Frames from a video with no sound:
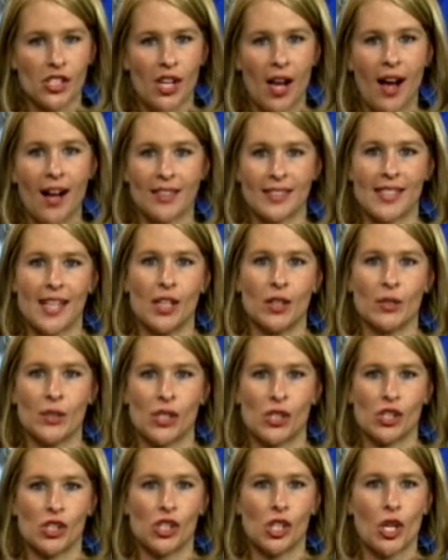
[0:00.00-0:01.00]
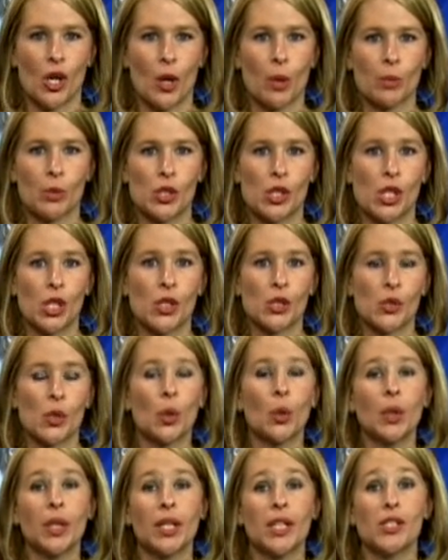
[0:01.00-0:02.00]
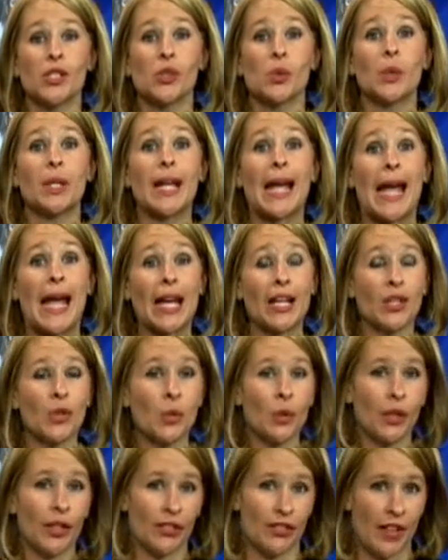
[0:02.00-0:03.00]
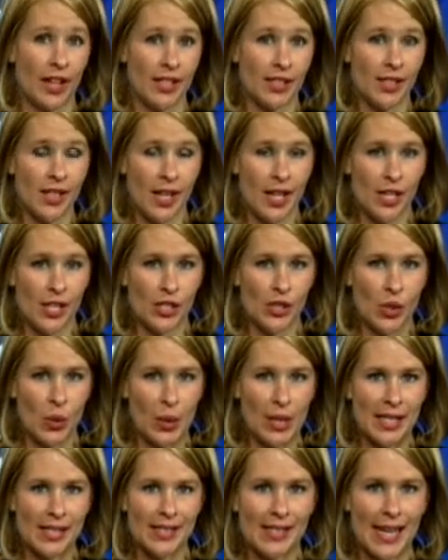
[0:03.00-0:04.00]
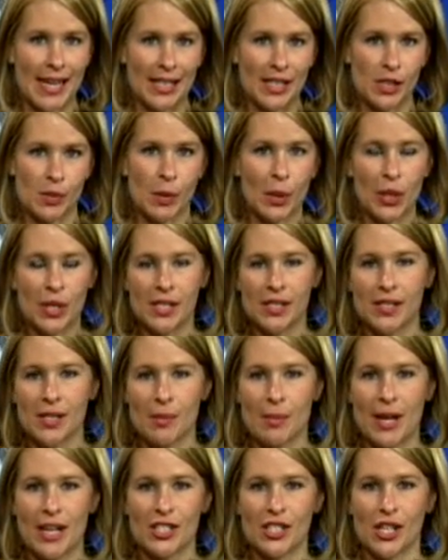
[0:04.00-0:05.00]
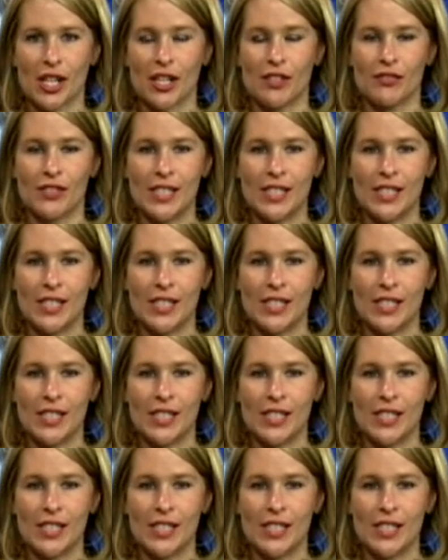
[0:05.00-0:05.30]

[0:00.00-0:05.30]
Hawk tells us she hopes she can turn it into an annual event so kids can experience the magic of